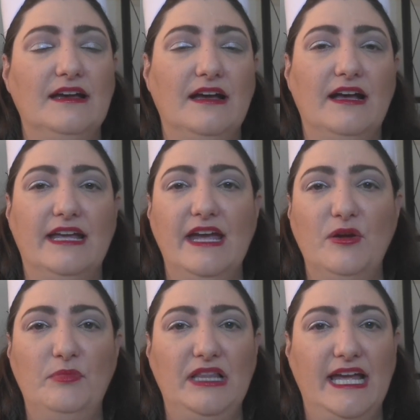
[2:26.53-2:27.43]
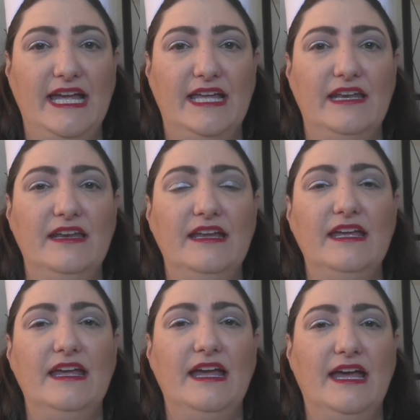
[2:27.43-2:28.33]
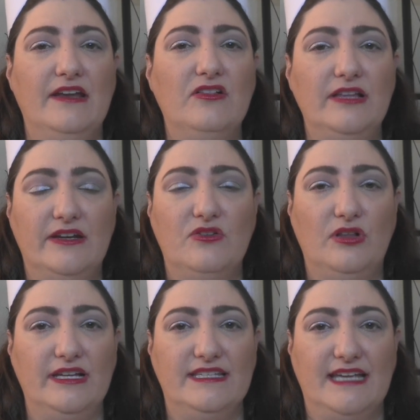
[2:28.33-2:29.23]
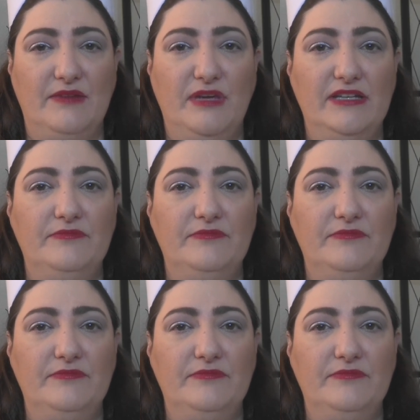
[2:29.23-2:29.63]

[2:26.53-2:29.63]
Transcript: a care plan, and a clinical assignment.